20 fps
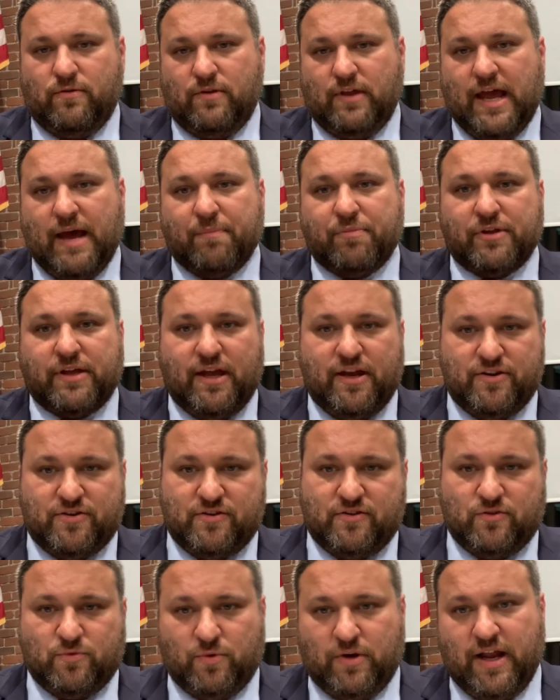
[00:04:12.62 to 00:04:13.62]

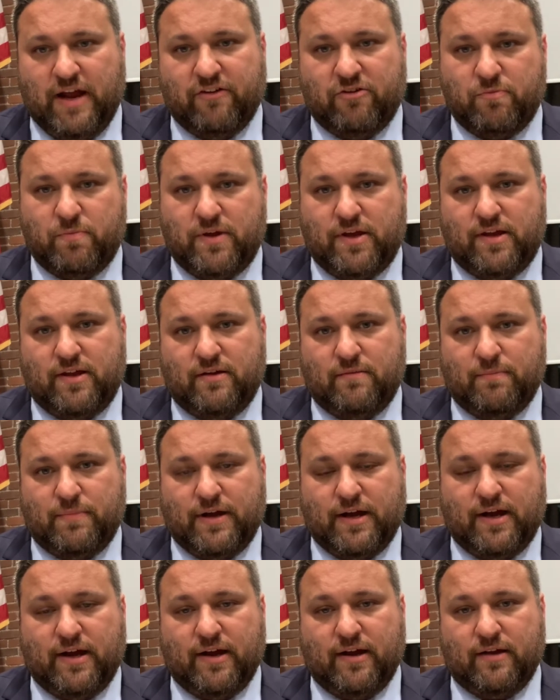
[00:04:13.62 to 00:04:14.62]
applications would have to be in
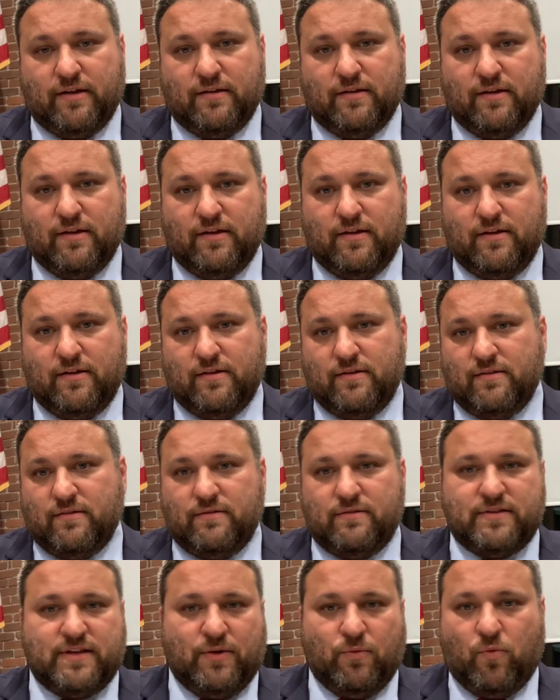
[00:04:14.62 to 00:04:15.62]
by,
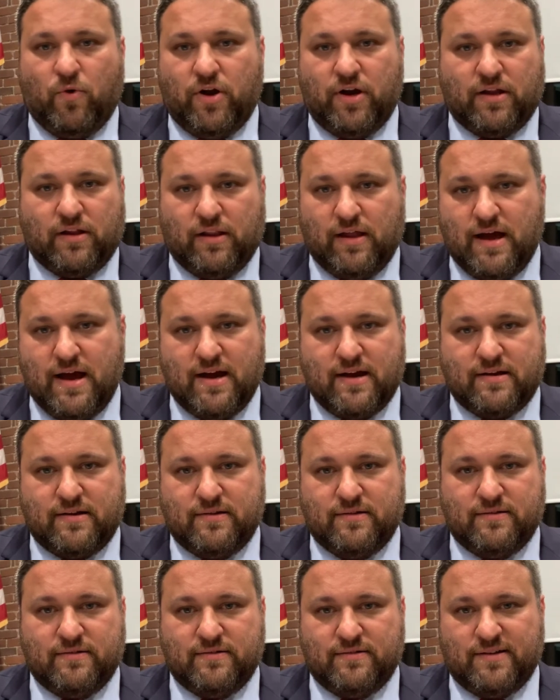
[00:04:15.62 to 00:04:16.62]
say, 1 o'clock,
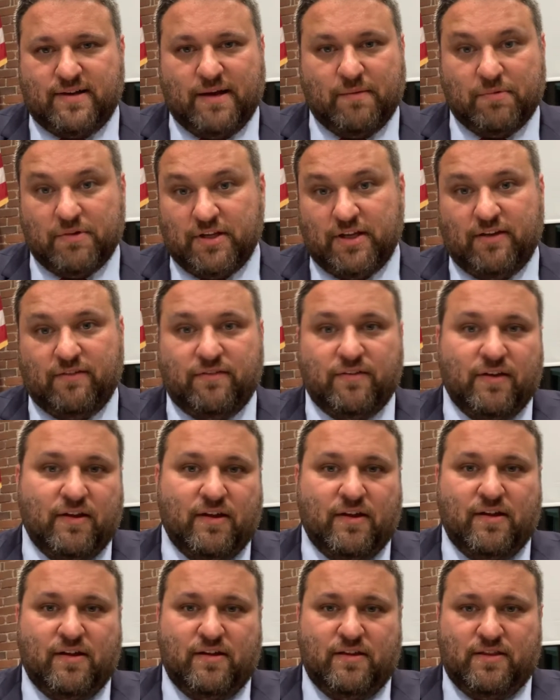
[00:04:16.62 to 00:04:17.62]
I believe,
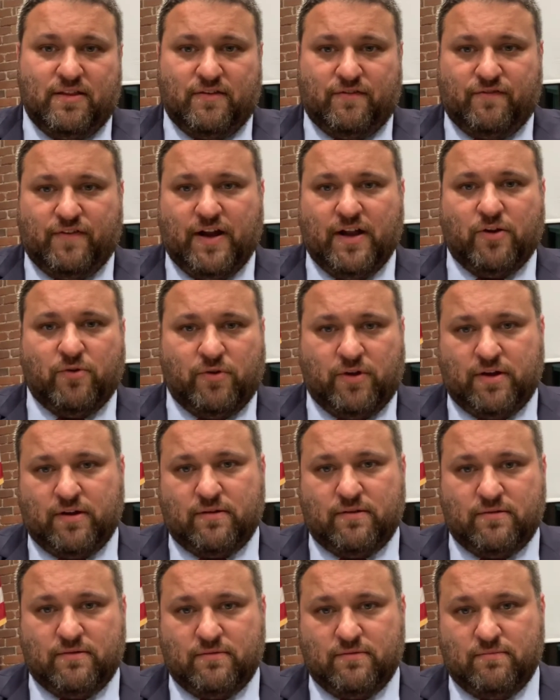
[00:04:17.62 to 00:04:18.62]
the following
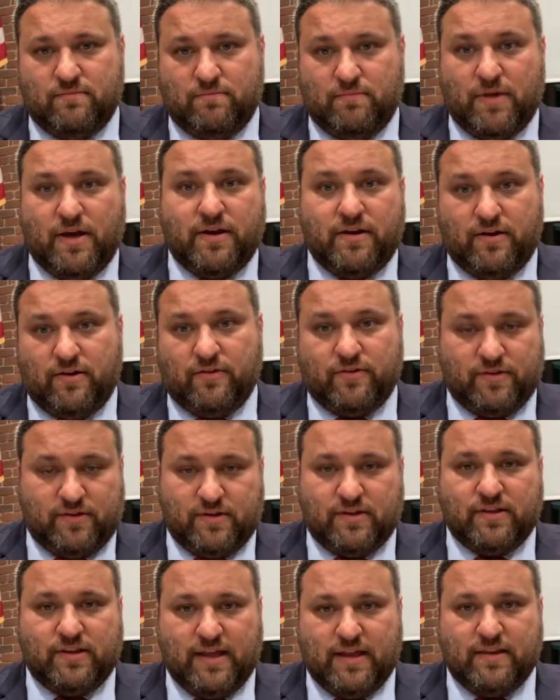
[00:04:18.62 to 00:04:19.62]
Monday, or
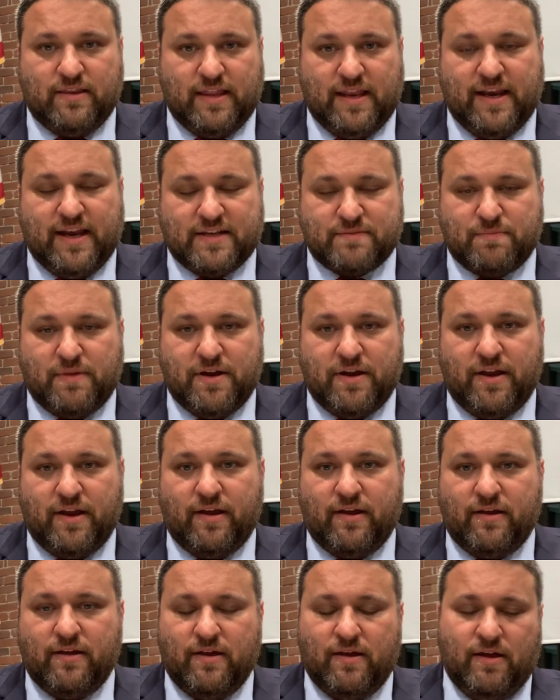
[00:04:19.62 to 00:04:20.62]
that next
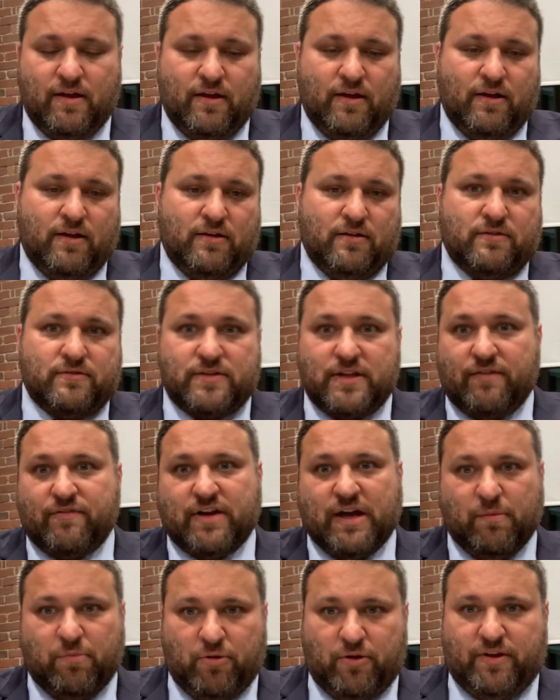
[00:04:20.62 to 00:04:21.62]
Monday. So they have a
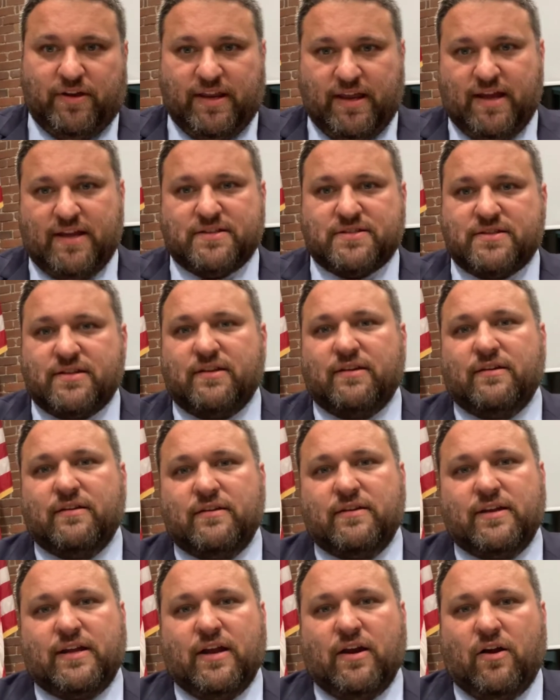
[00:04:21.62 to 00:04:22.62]
couple of days to
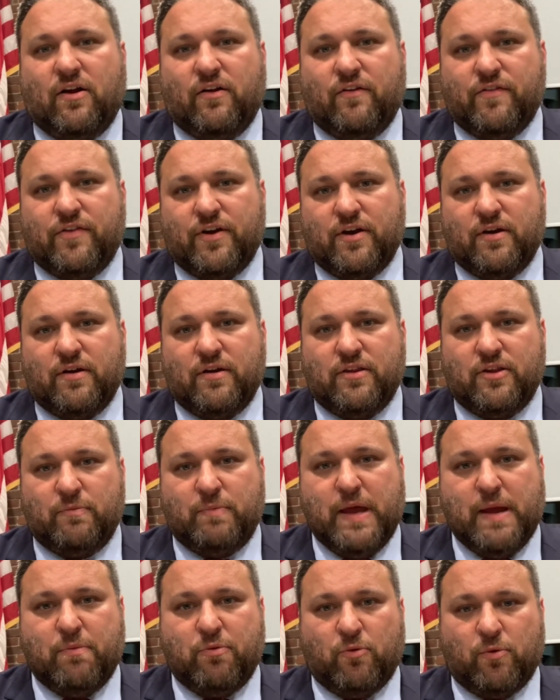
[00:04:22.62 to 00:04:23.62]
get all of their
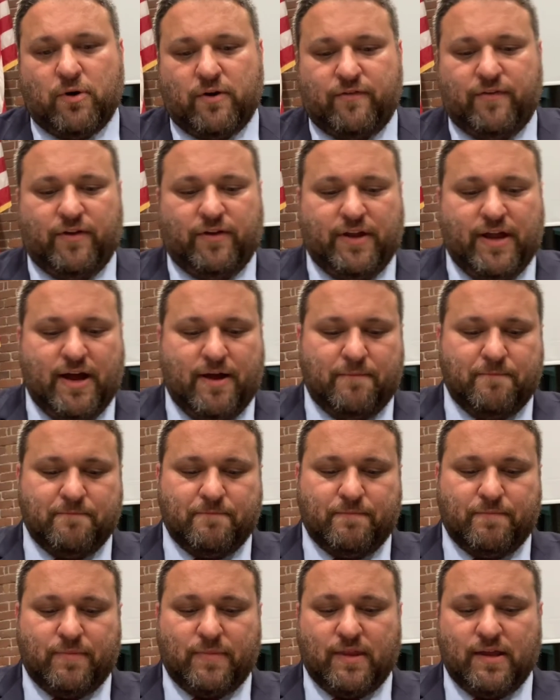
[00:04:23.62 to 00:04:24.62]
paperwork filled out
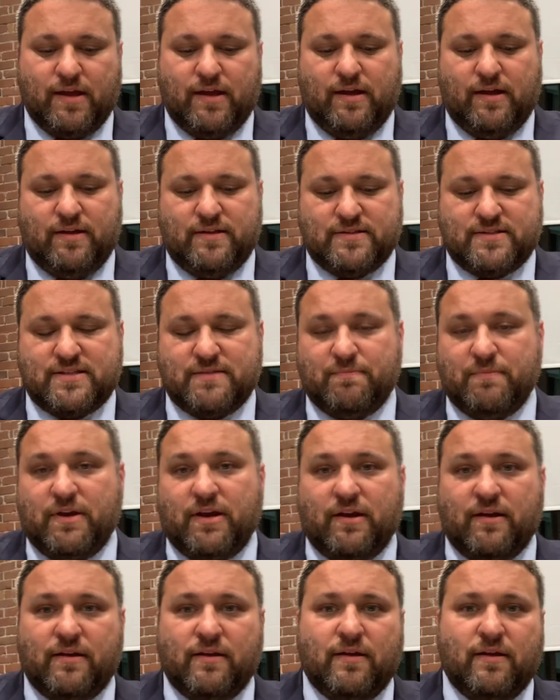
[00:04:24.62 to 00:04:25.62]
and submit
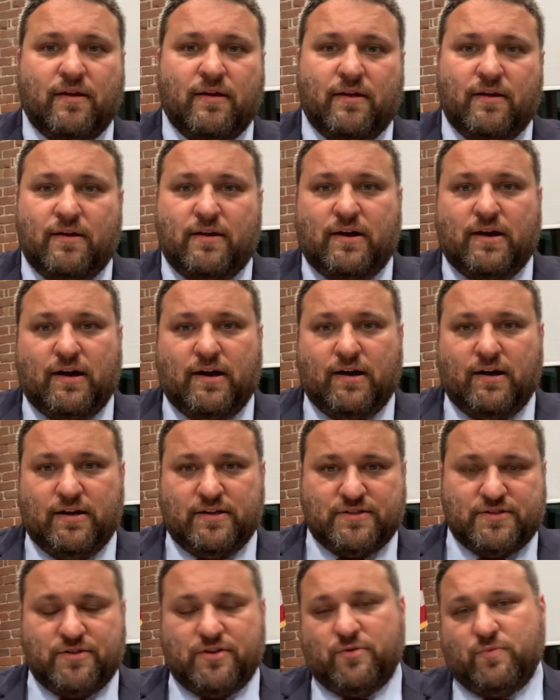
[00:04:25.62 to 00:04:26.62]
it,
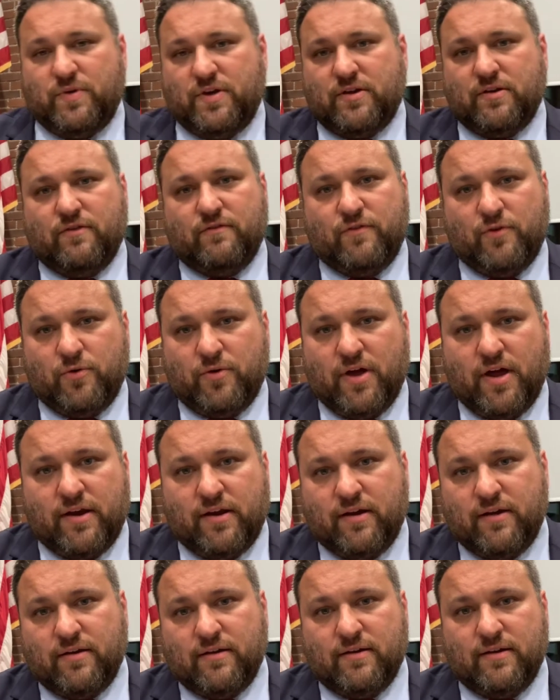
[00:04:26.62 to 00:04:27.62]
and so that we could vote on
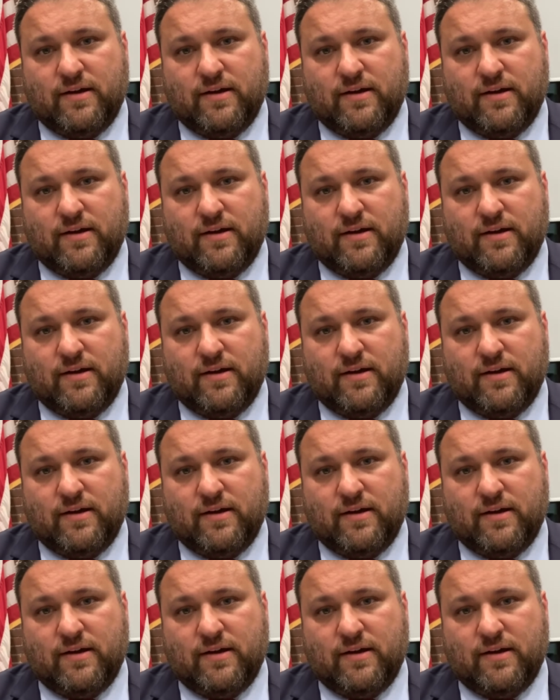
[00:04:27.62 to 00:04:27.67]
it